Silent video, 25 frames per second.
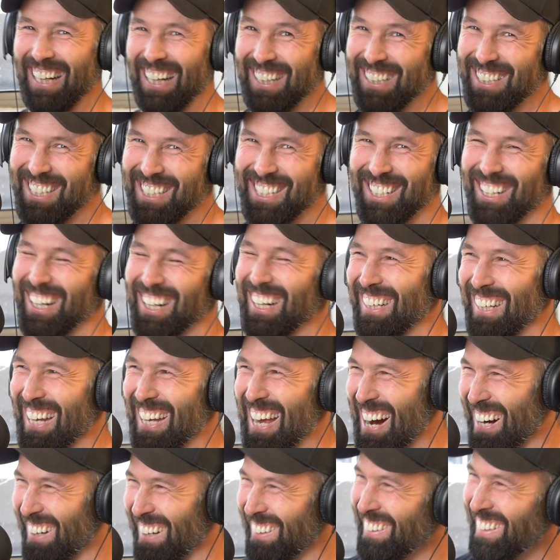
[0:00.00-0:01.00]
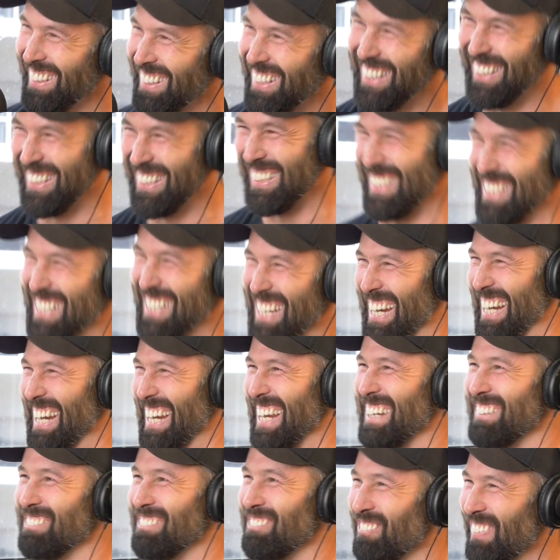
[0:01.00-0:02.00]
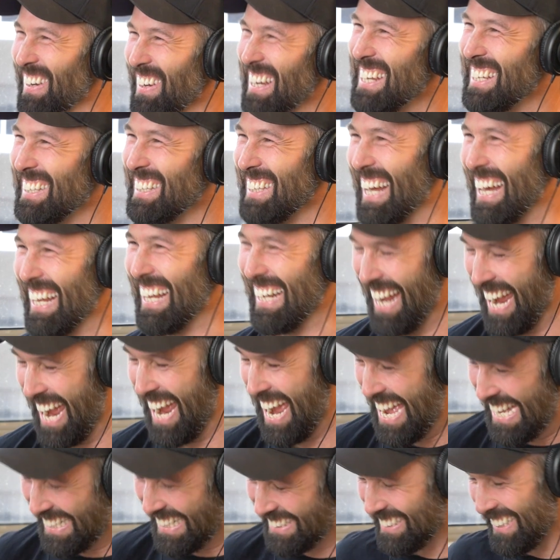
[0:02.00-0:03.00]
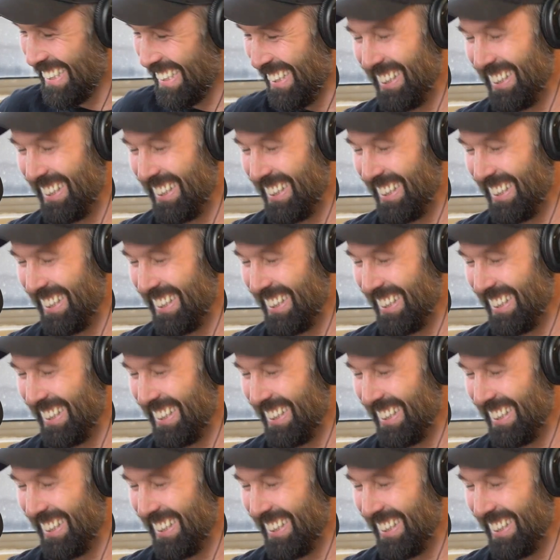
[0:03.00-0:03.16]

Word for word: shirt now? GMP that ass.